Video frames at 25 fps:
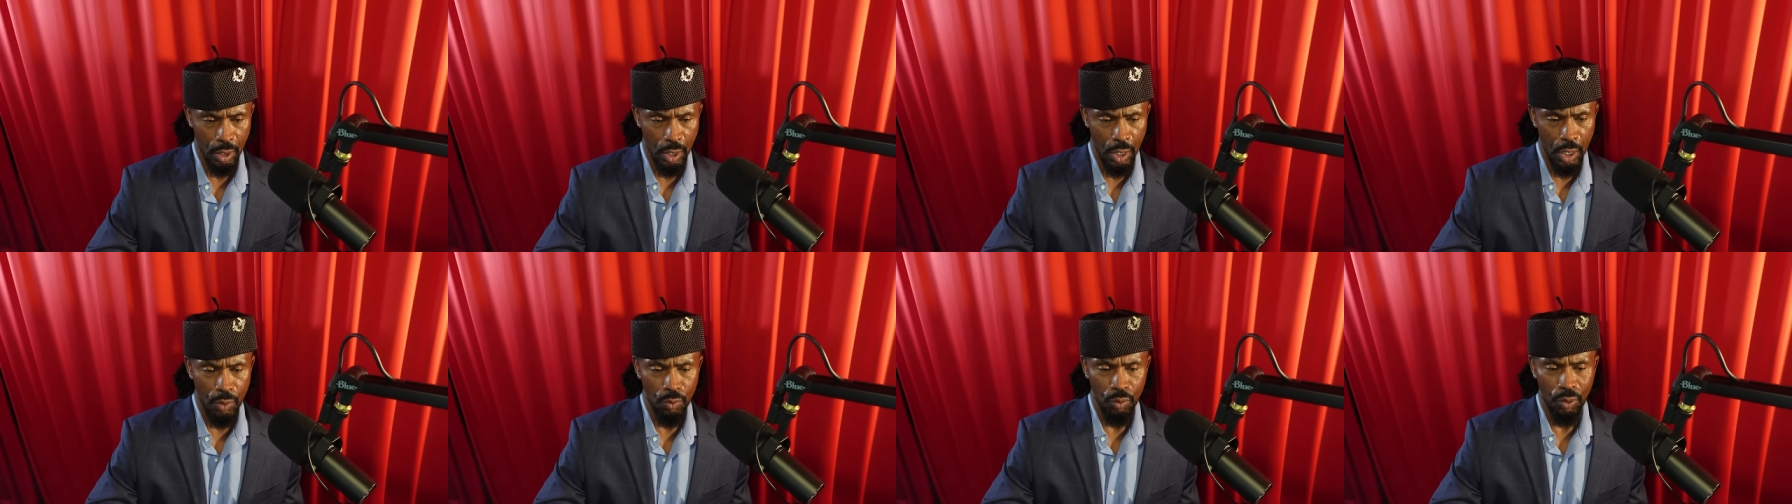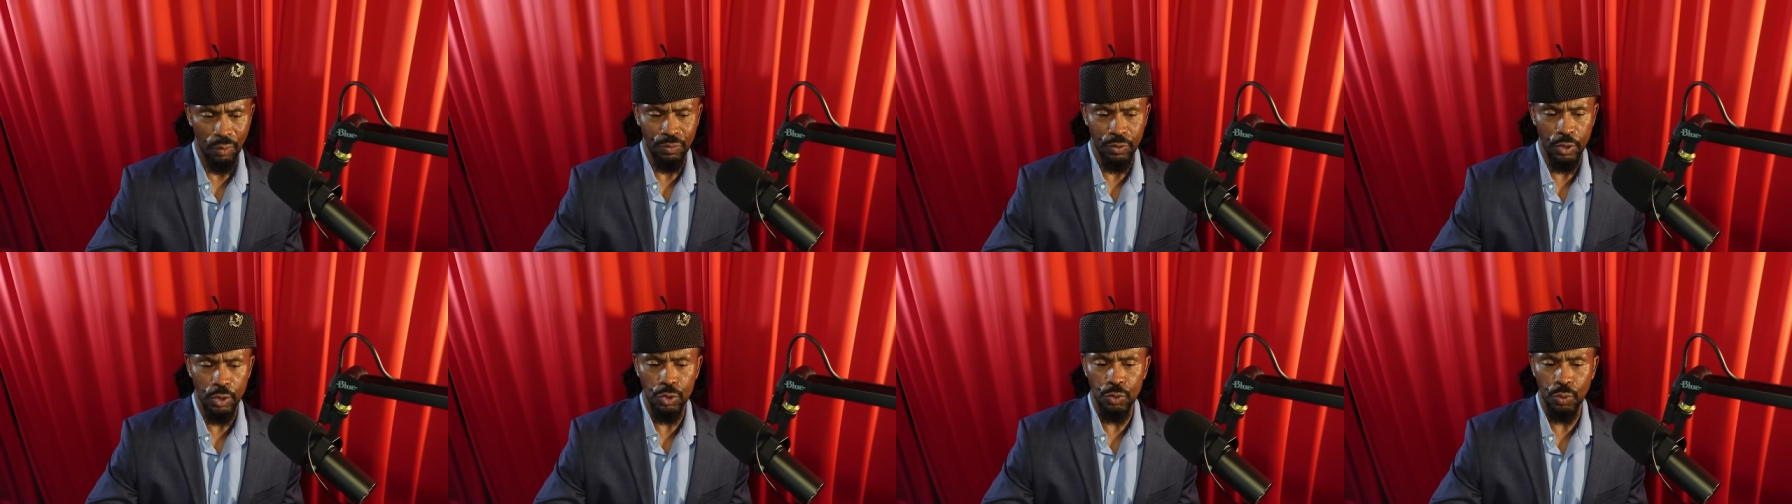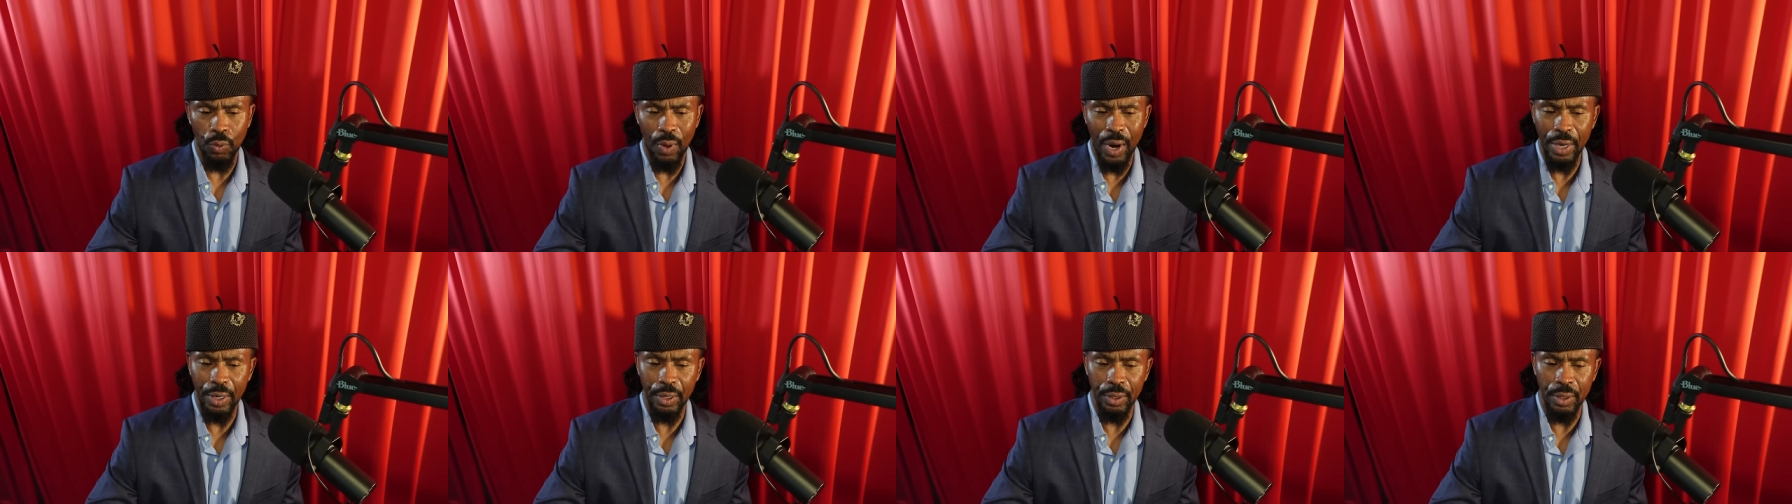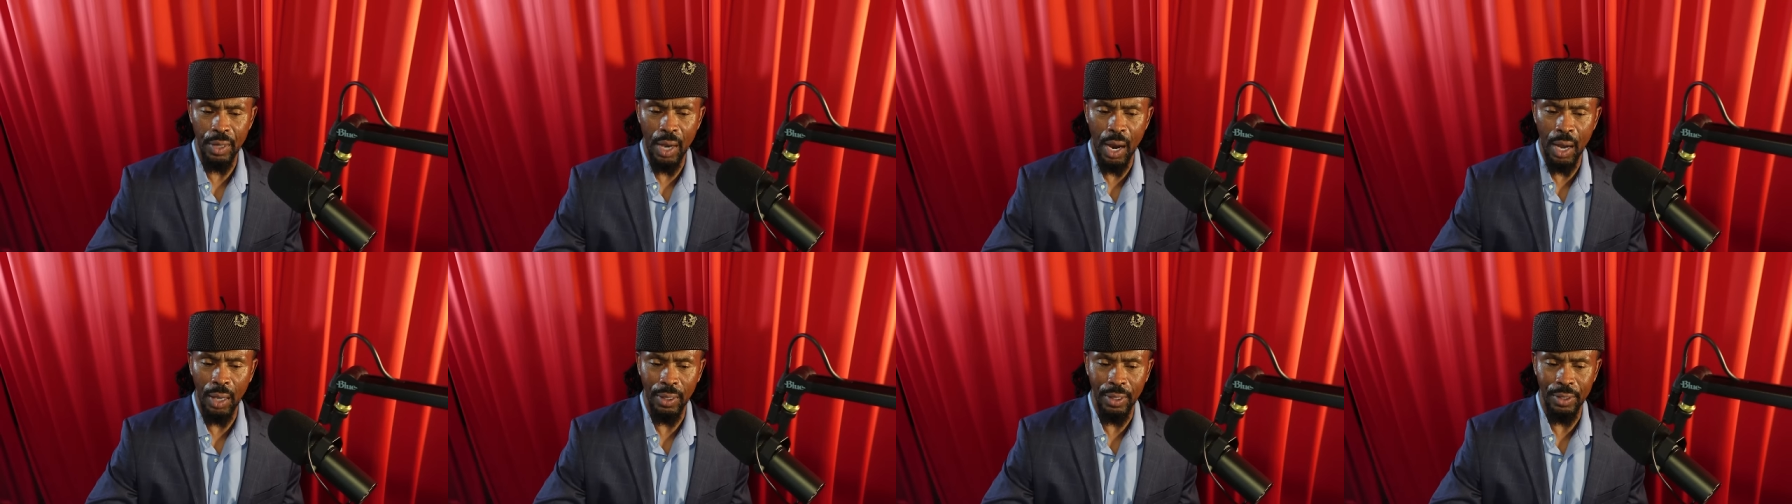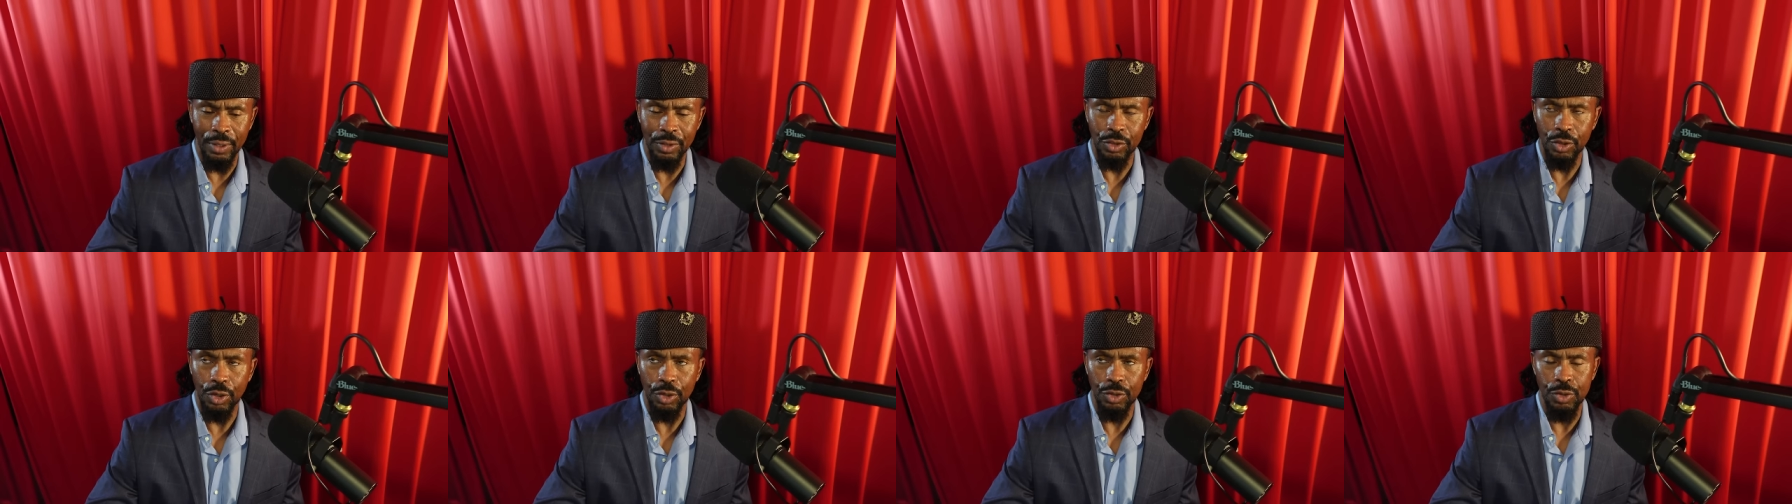With this right
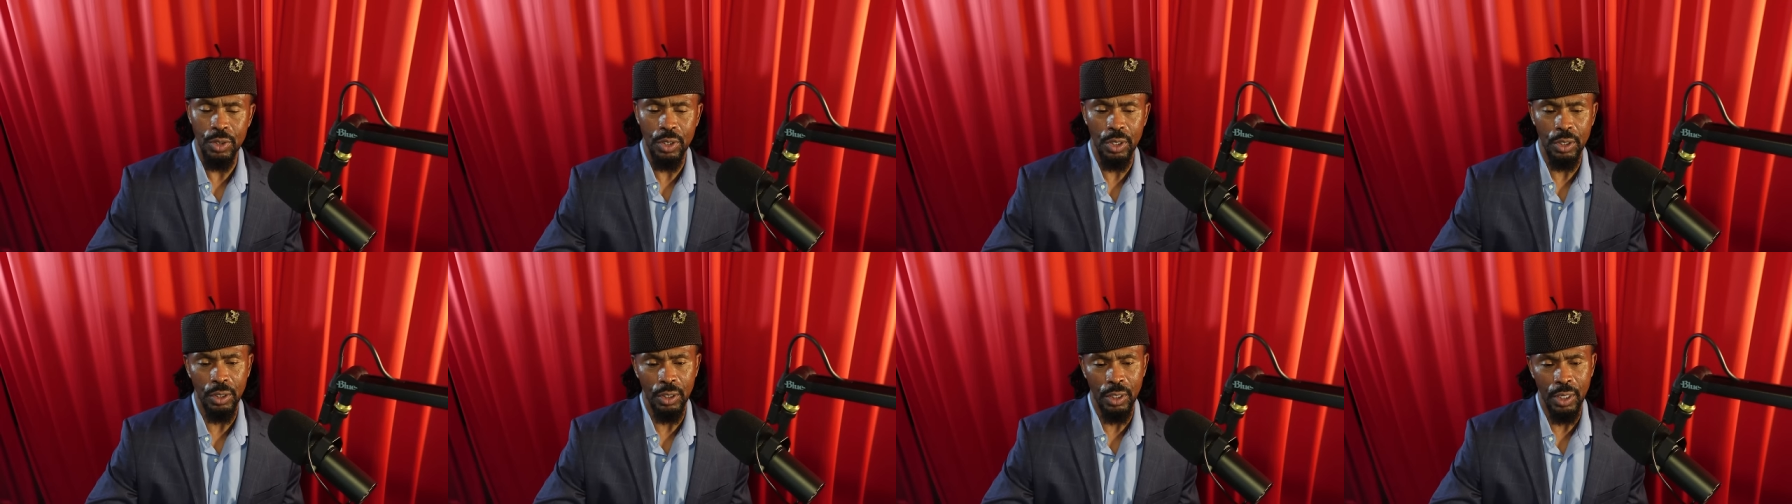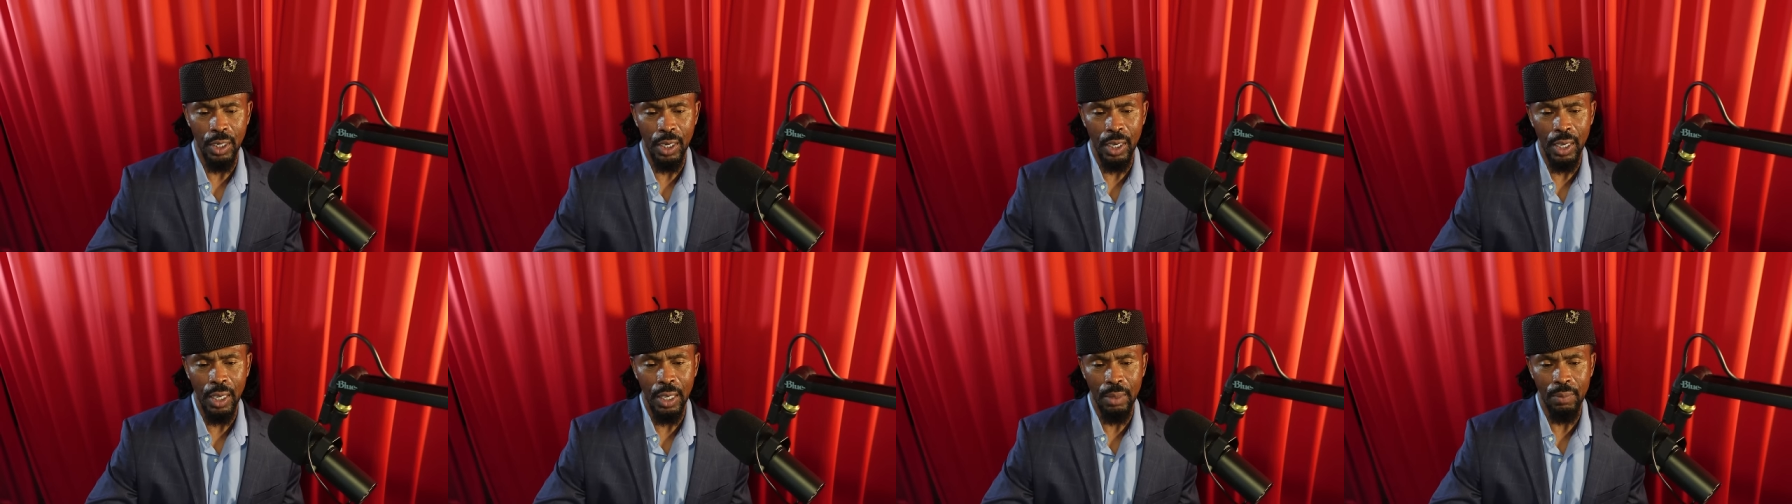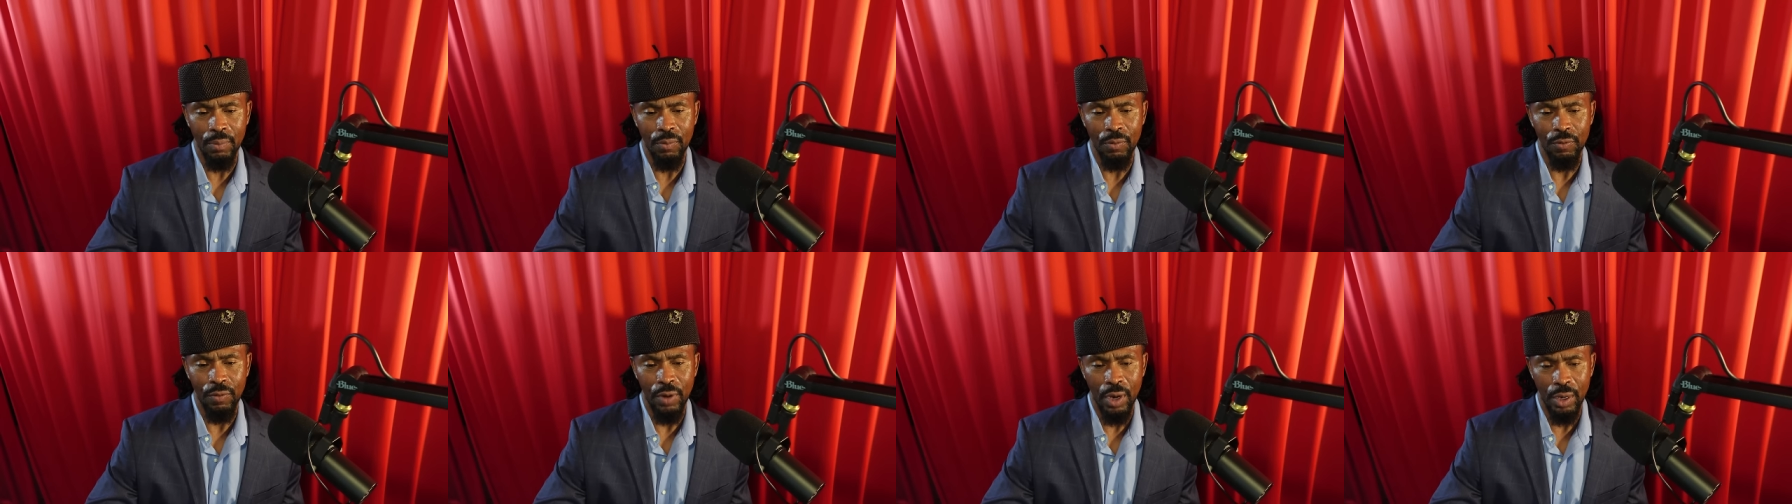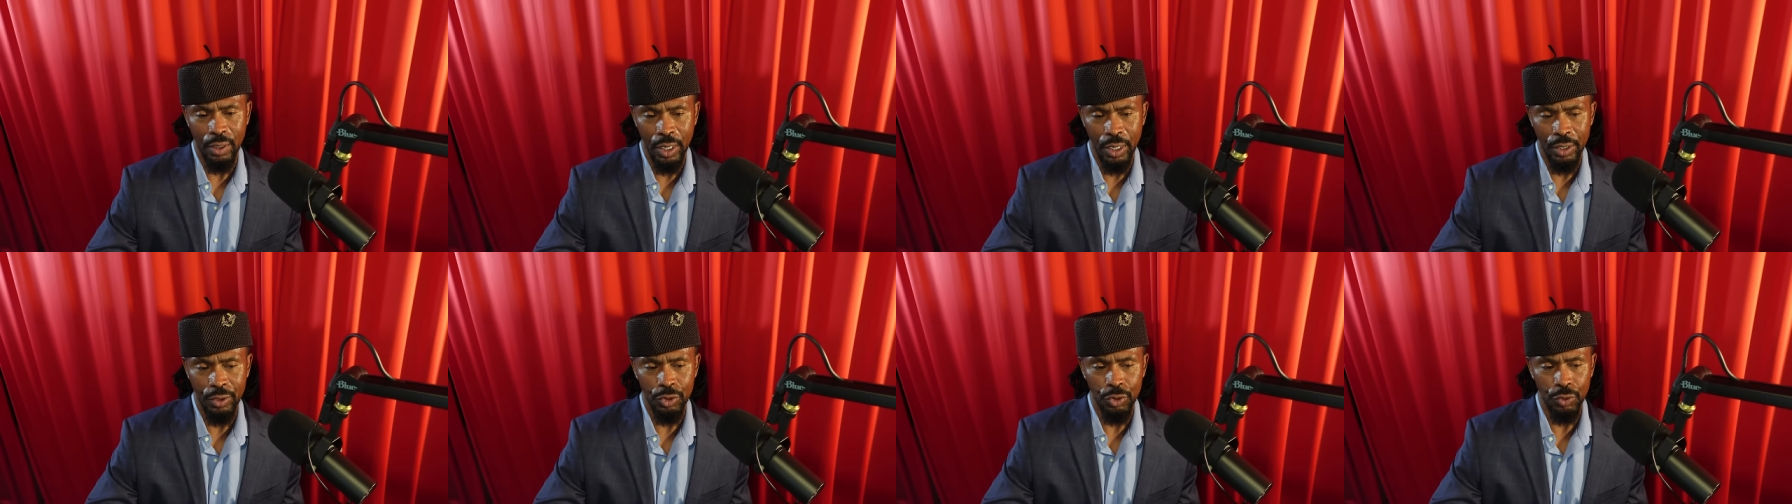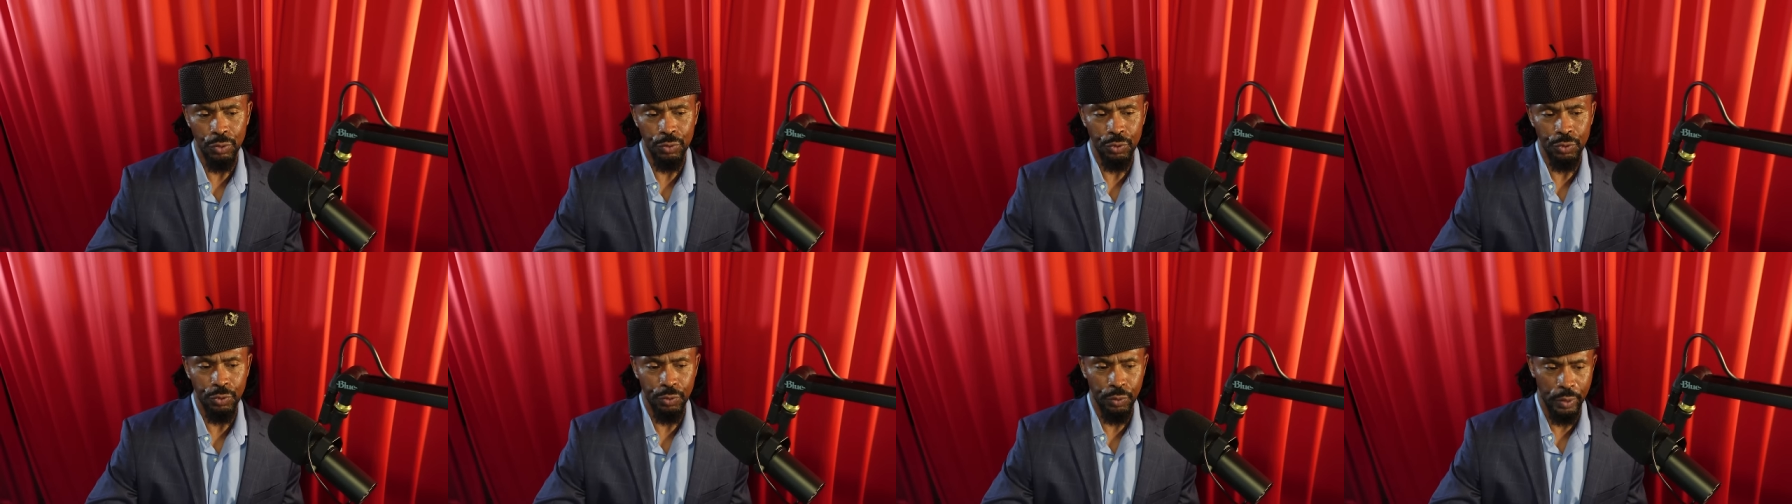knowledge, you could gain financial
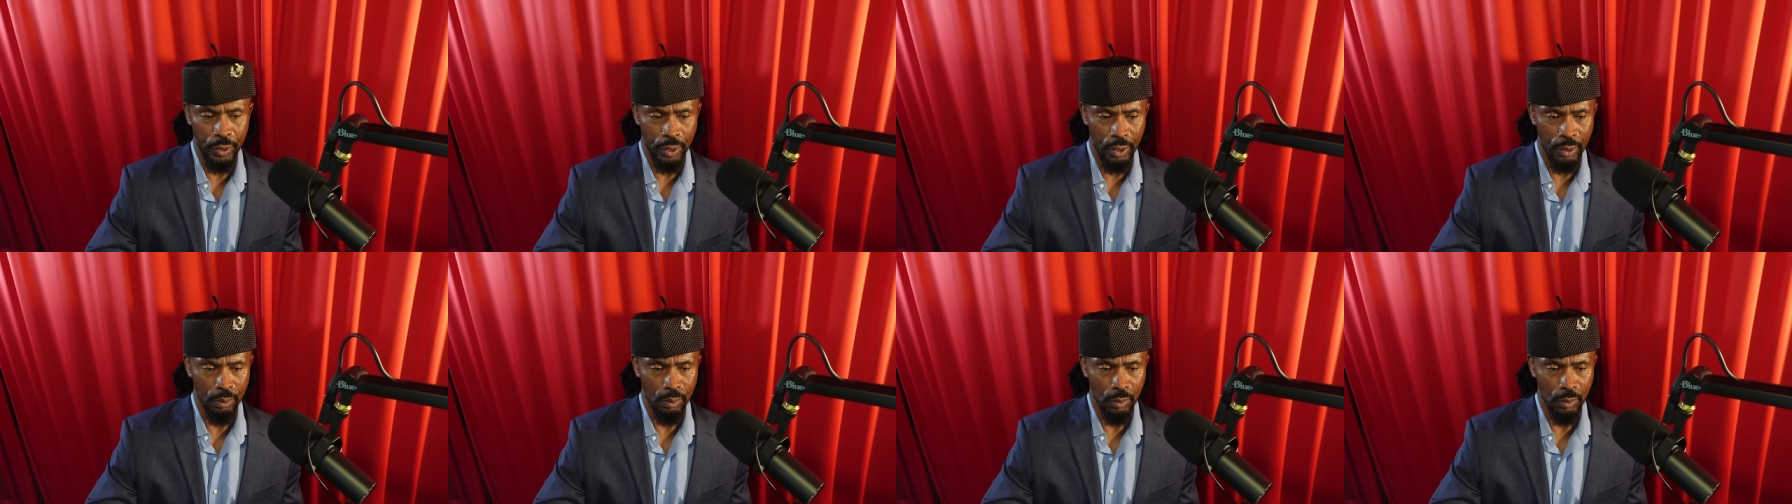freedom.